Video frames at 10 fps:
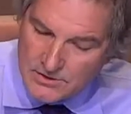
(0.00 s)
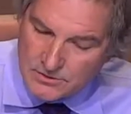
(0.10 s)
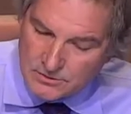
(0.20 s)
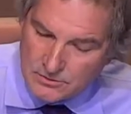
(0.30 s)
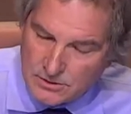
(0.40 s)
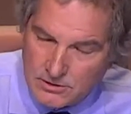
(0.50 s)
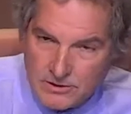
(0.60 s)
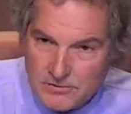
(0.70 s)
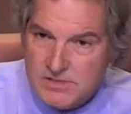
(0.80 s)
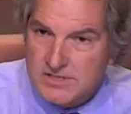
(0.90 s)
to agree
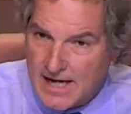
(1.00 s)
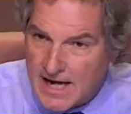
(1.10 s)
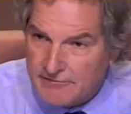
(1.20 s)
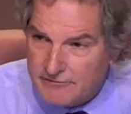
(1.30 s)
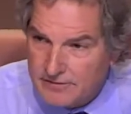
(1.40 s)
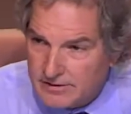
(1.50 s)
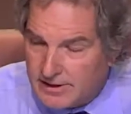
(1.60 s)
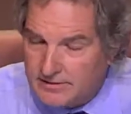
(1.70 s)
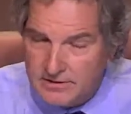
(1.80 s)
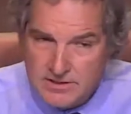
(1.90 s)
with staff
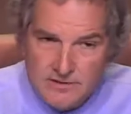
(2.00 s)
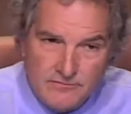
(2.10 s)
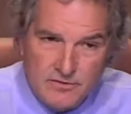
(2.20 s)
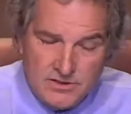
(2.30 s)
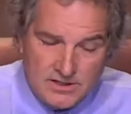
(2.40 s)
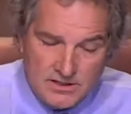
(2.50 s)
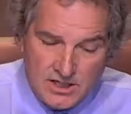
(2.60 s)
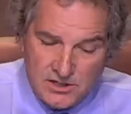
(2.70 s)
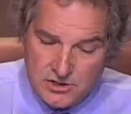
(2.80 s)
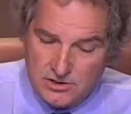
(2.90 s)
that the 10-foot
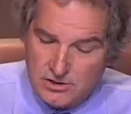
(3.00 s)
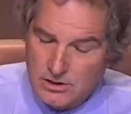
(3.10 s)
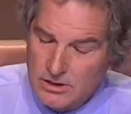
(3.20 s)
dedication